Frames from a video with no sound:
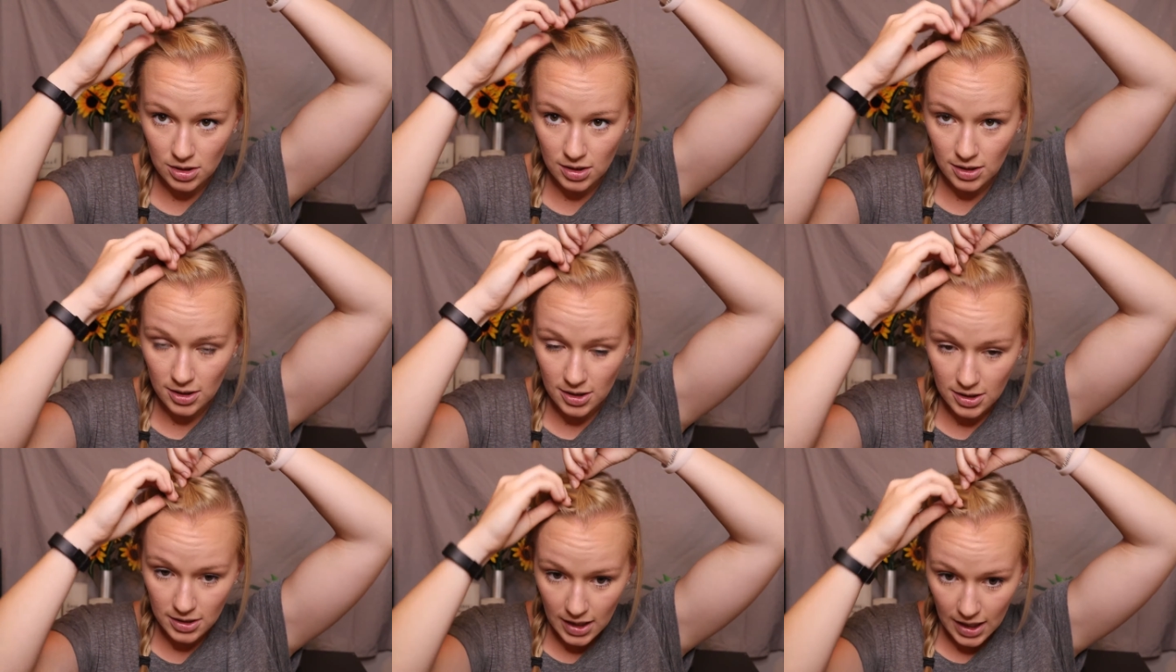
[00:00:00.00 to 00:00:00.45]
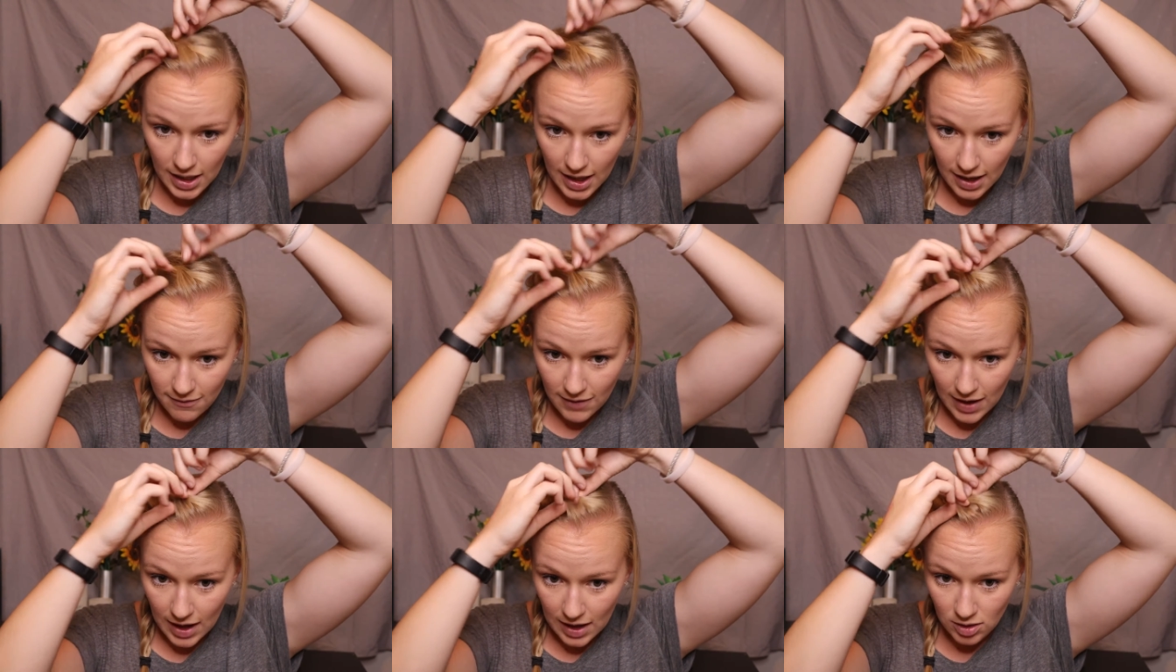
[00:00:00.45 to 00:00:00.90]
It looks like
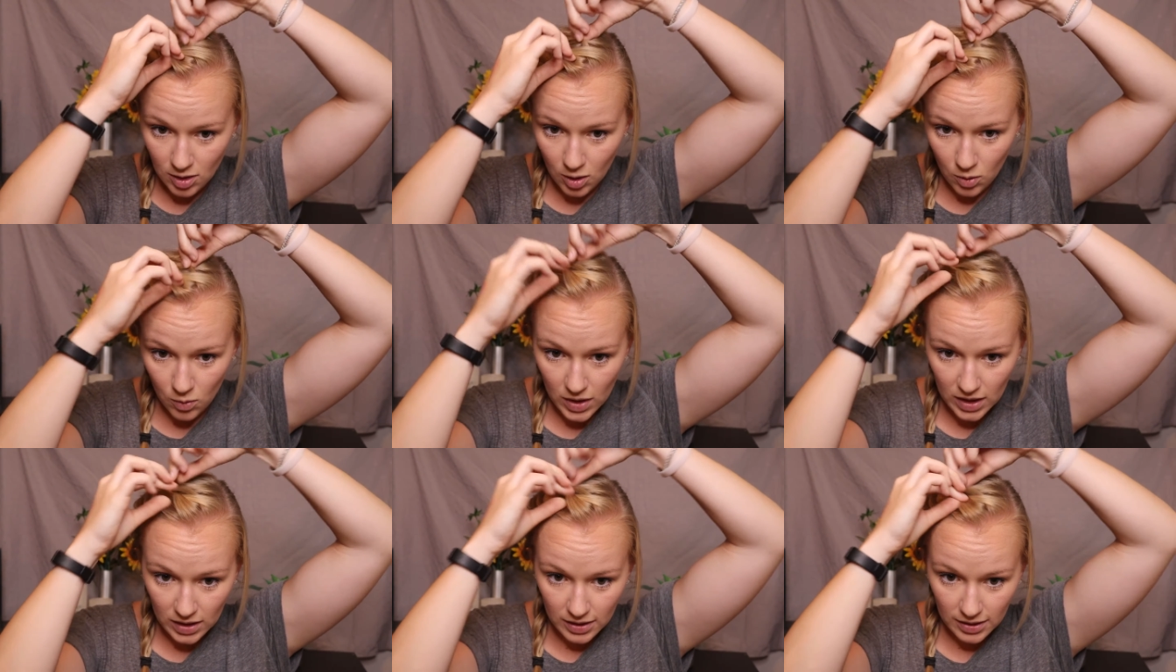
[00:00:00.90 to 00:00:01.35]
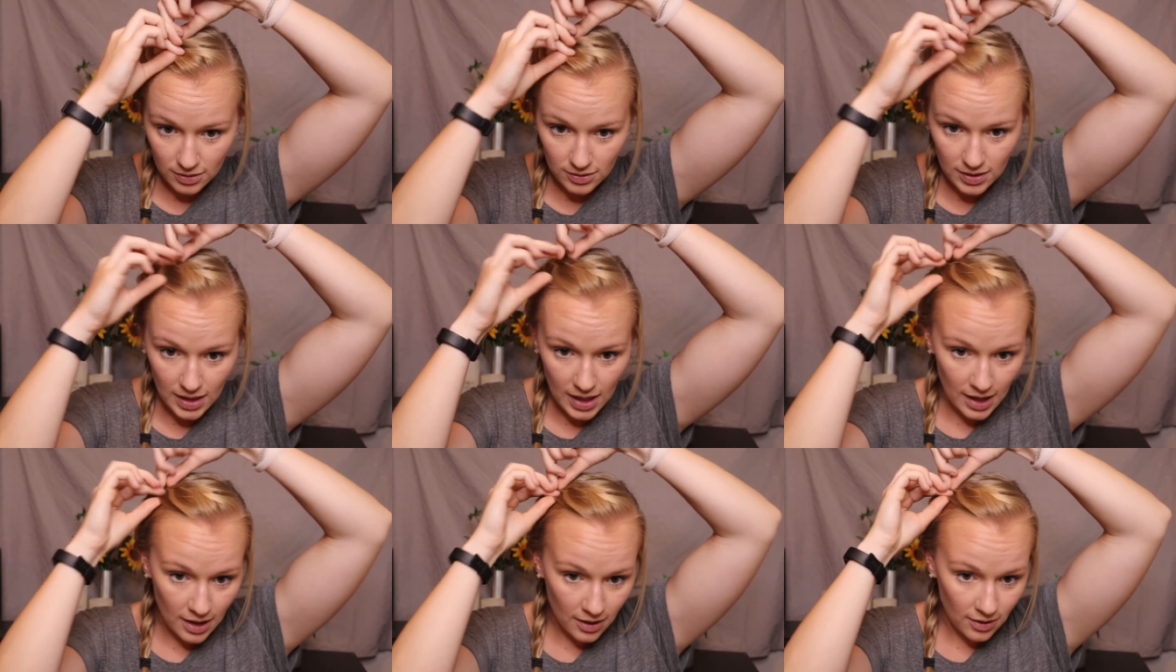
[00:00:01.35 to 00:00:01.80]
I've had the window
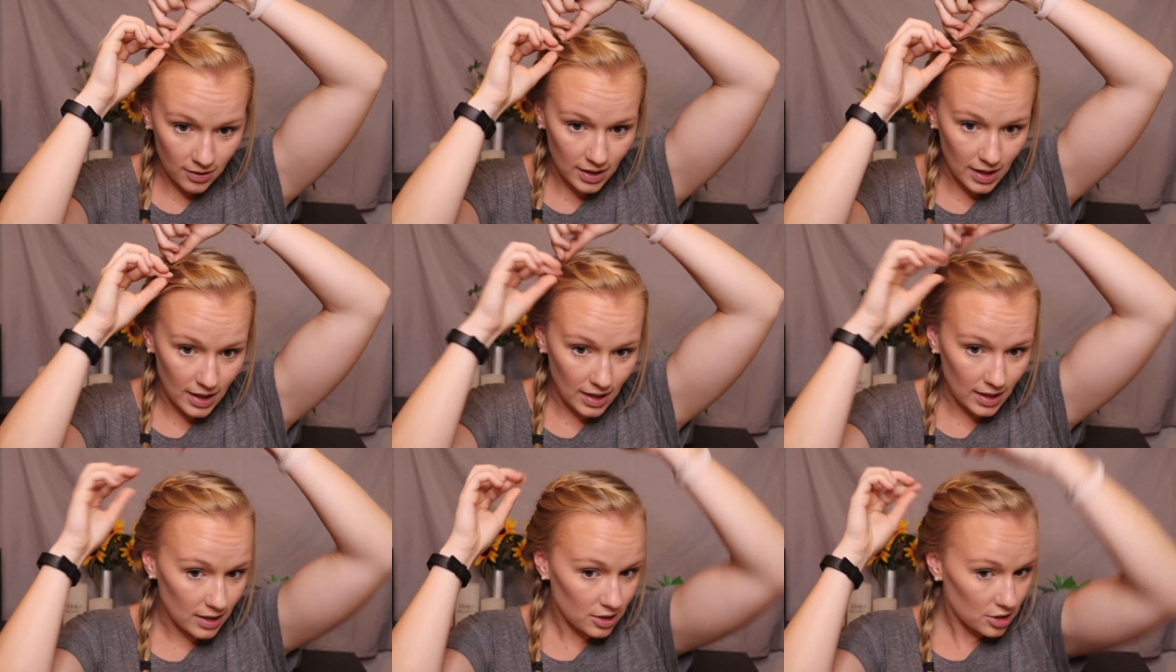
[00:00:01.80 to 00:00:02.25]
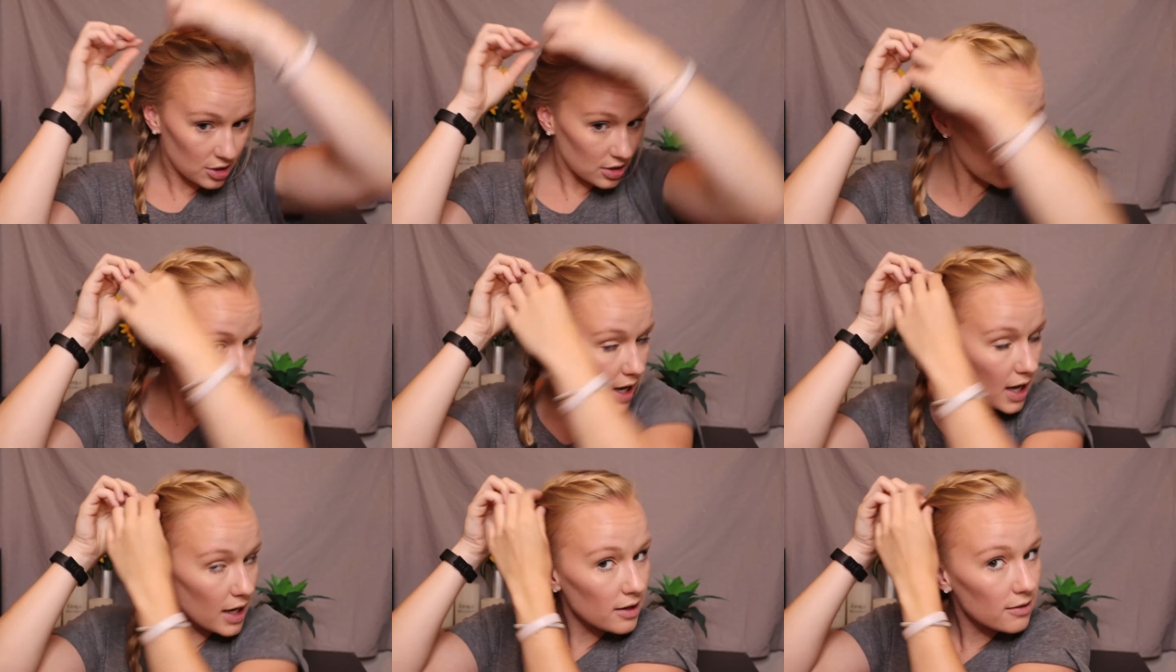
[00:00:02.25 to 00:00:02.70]
down and it's
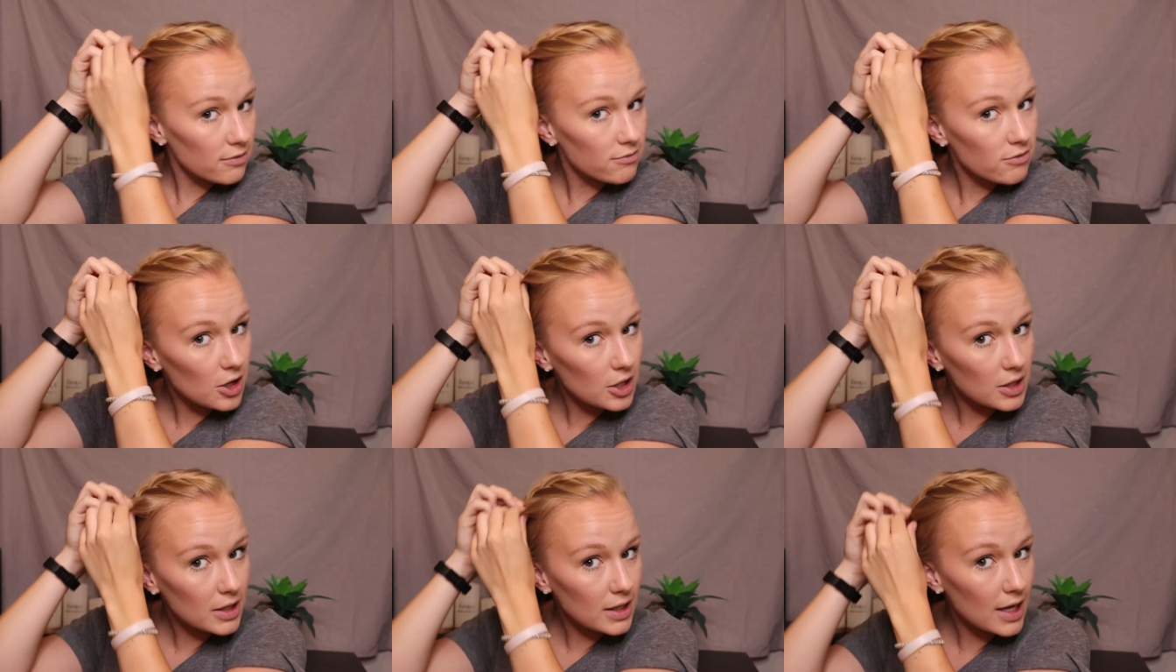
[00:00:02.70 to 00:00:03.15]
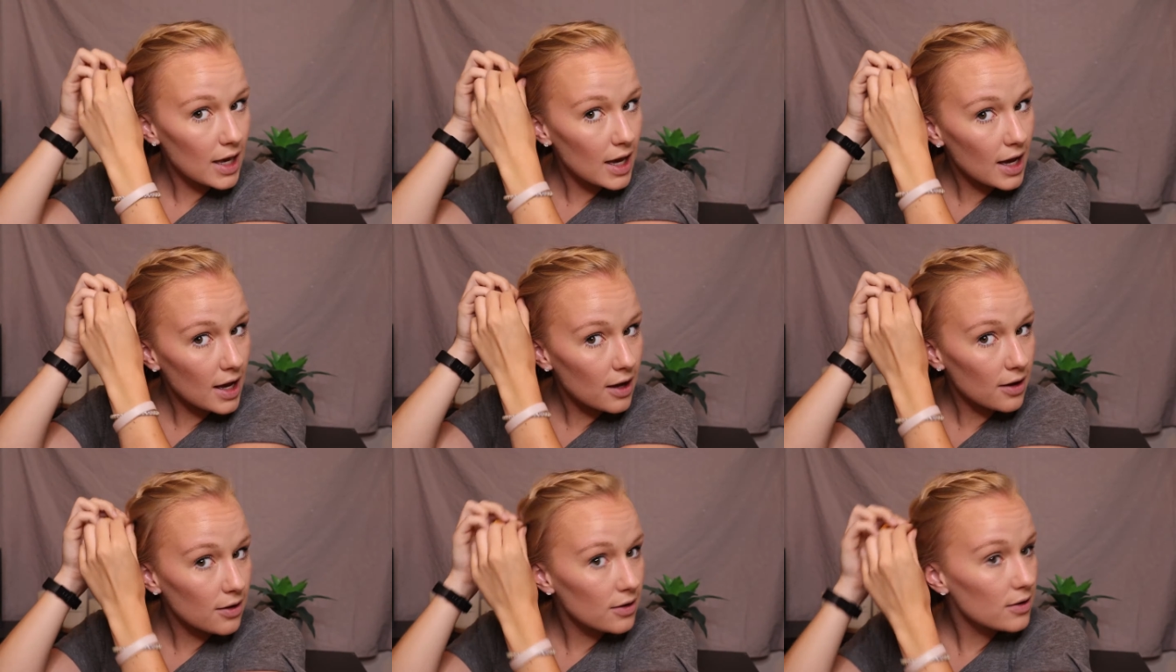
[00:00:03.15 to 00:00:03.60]
just kind of falling
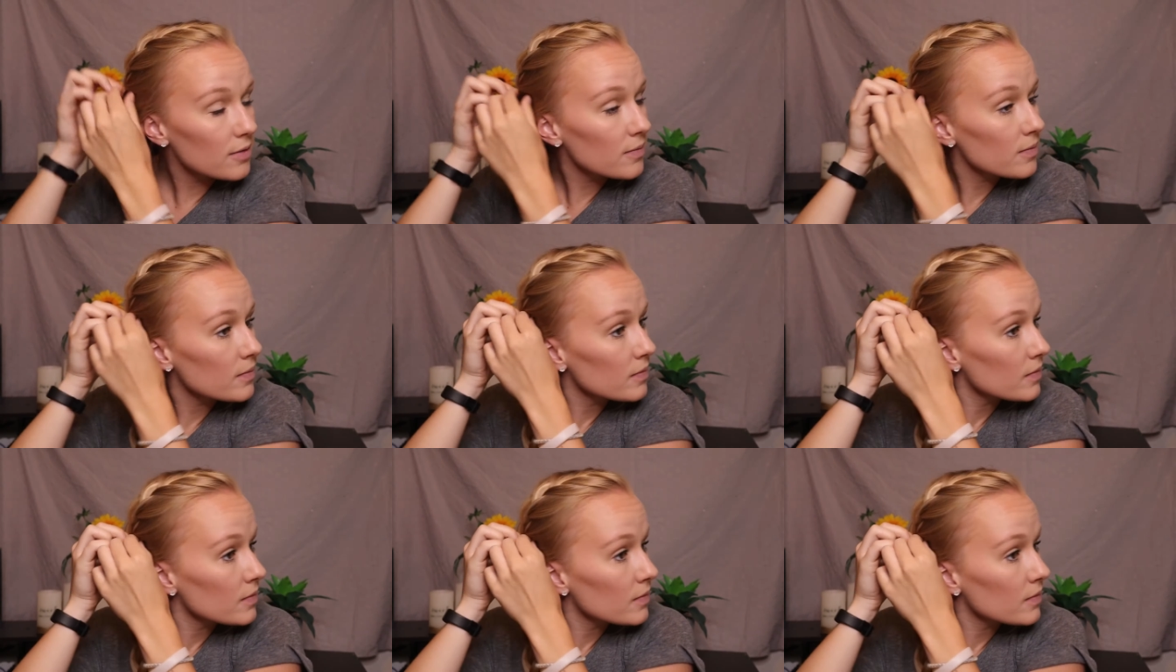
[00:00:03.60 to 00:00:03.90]
out.